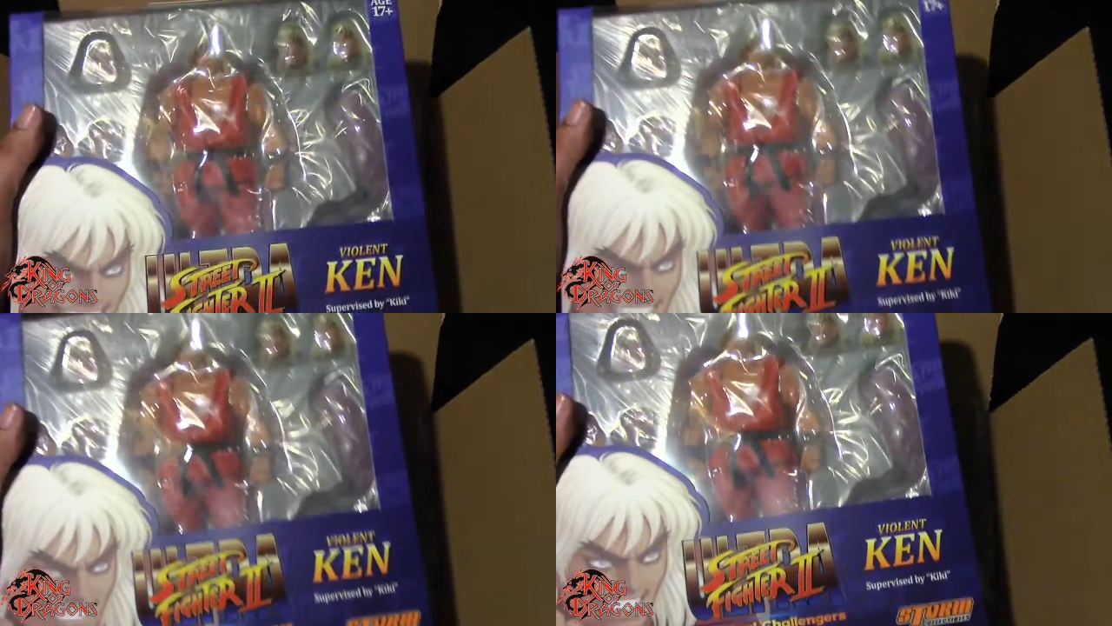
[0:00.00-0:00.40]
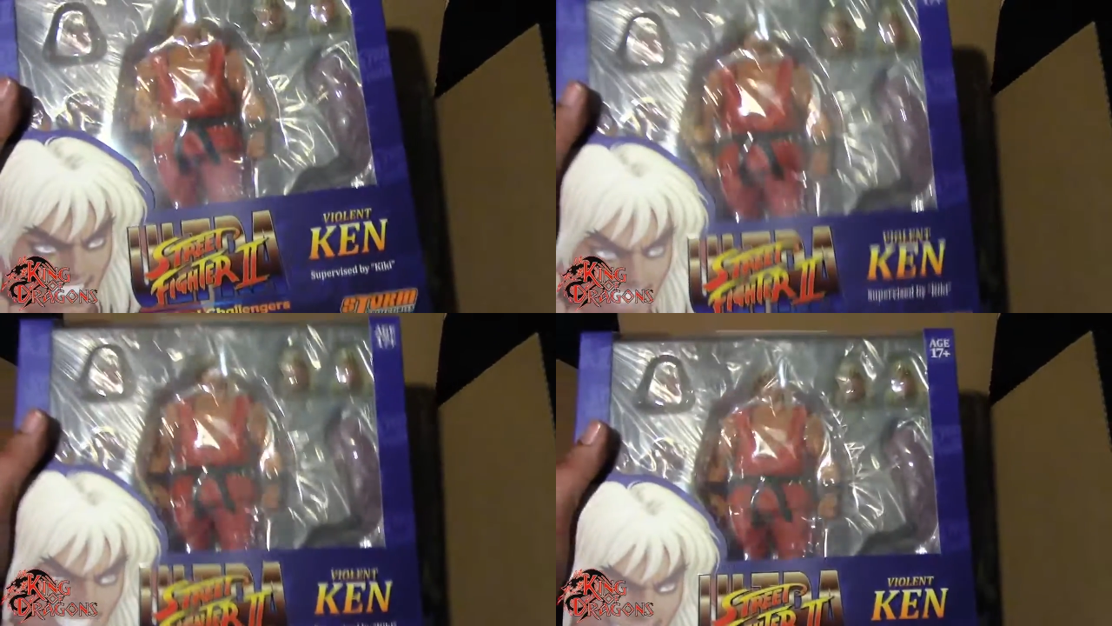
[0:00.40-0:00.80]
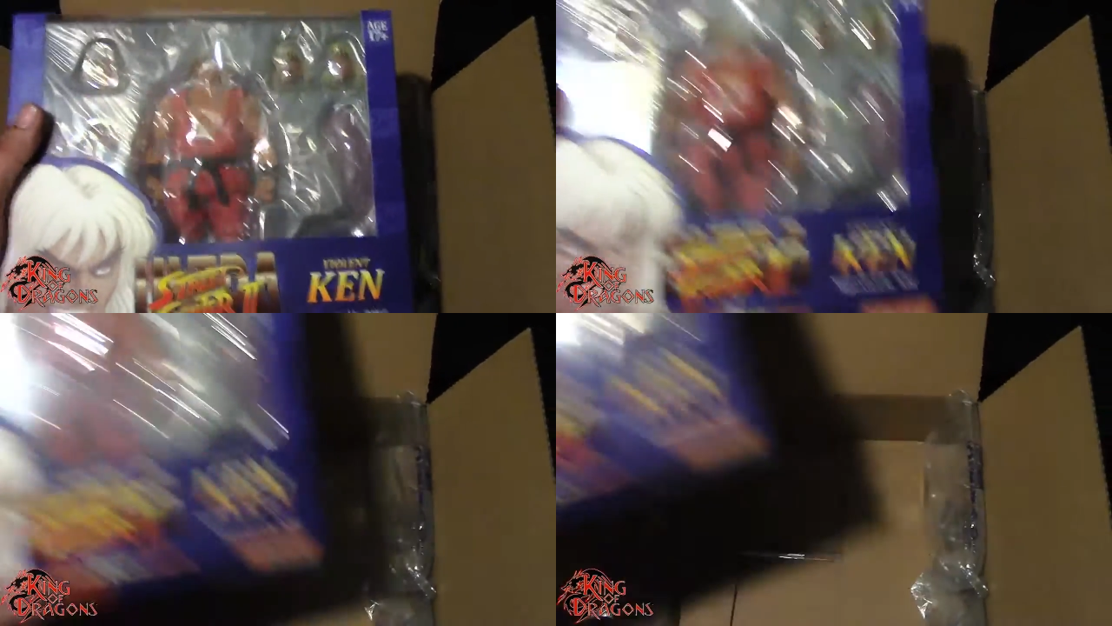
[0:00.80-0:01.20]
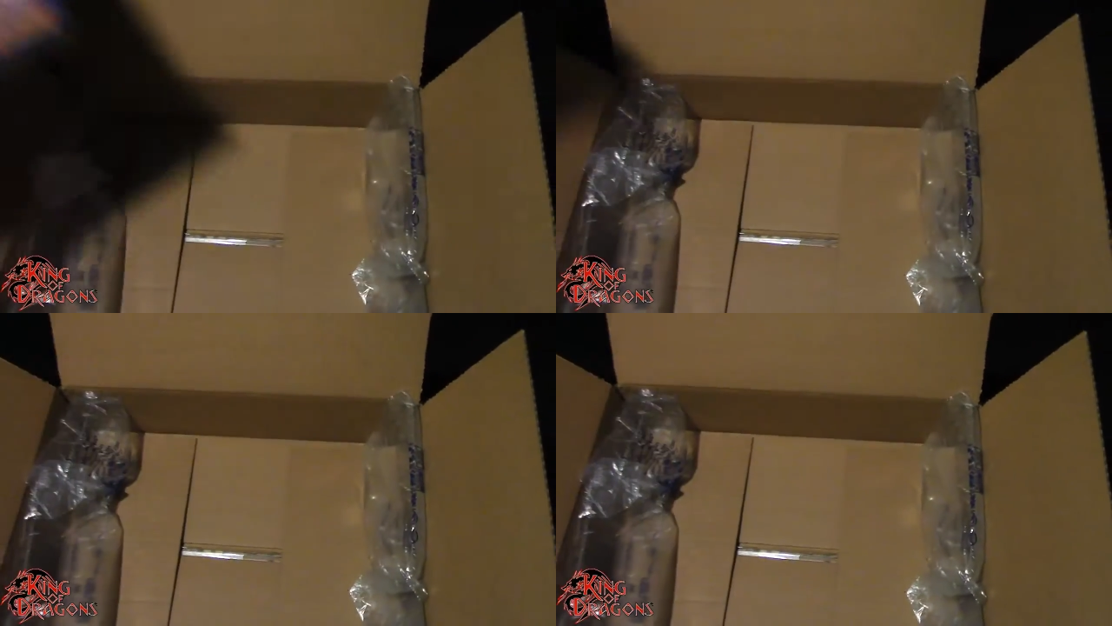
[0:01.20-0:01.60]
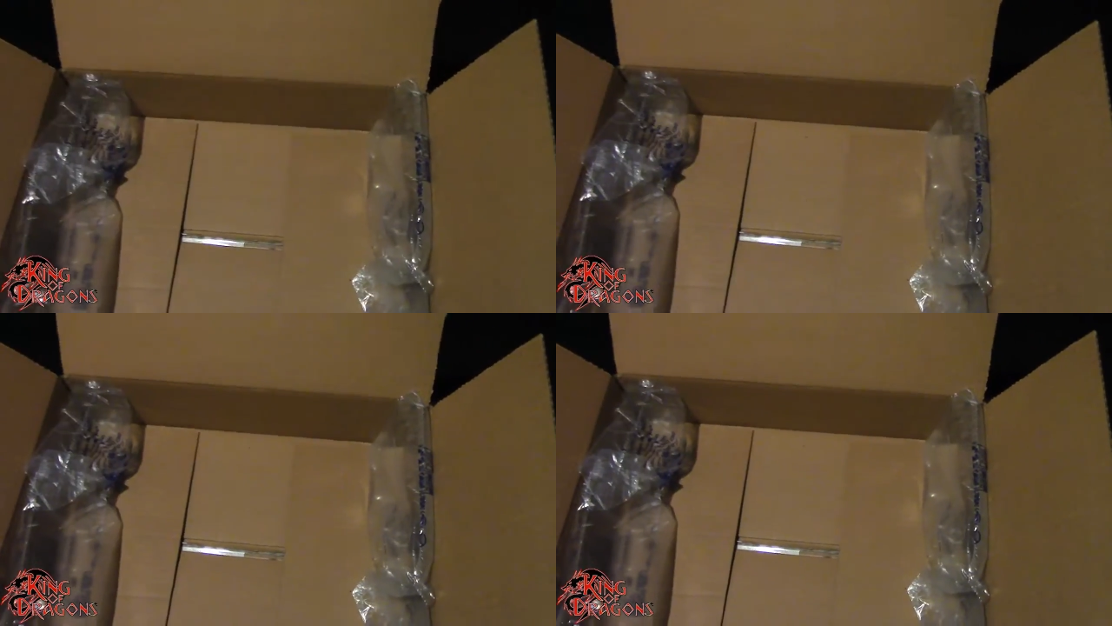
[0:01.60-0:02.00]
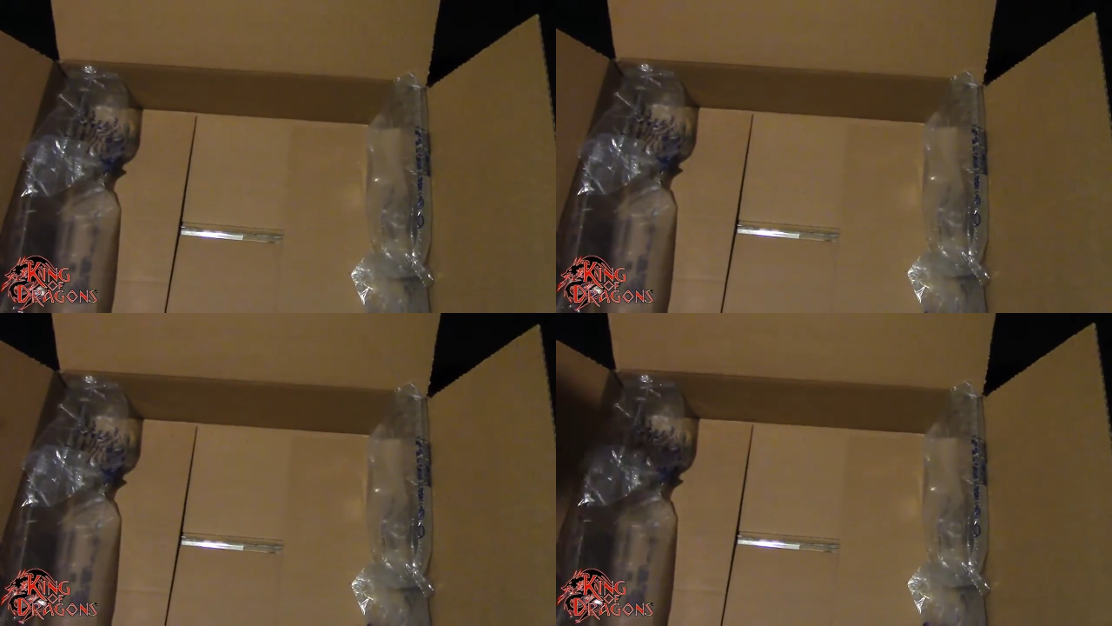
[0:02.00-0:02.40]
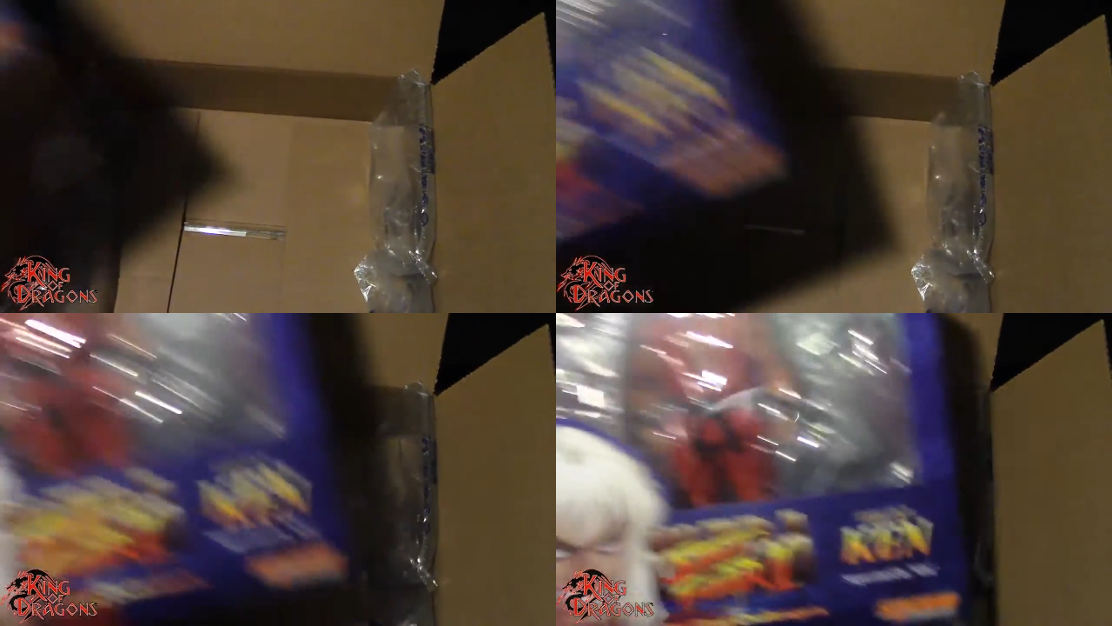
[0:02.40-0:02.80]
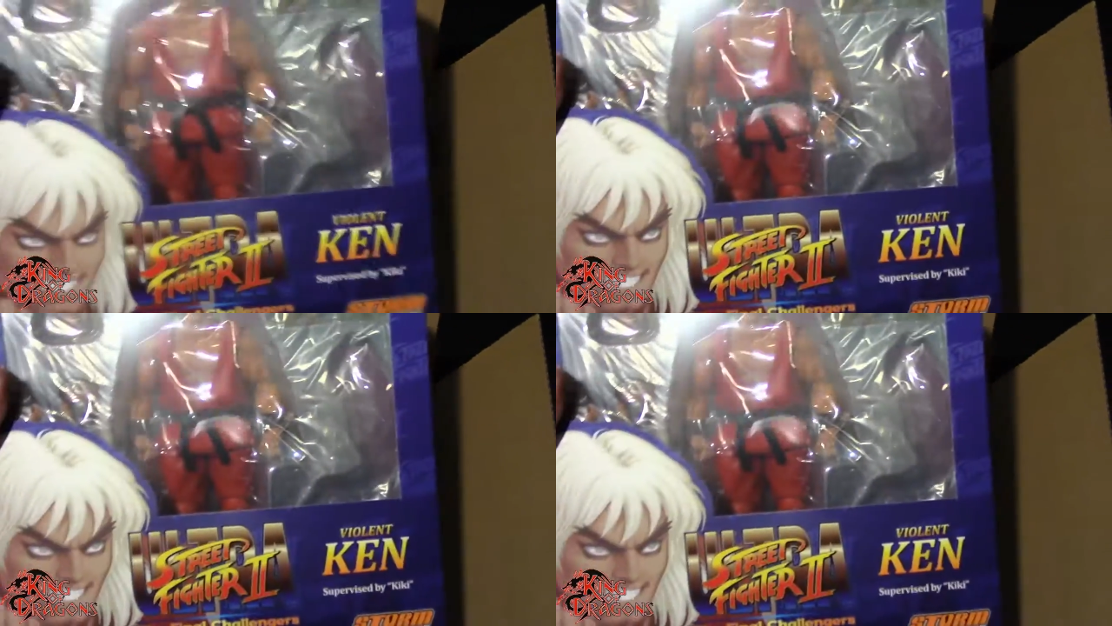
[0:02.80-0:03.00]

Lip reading: (no speaker visible)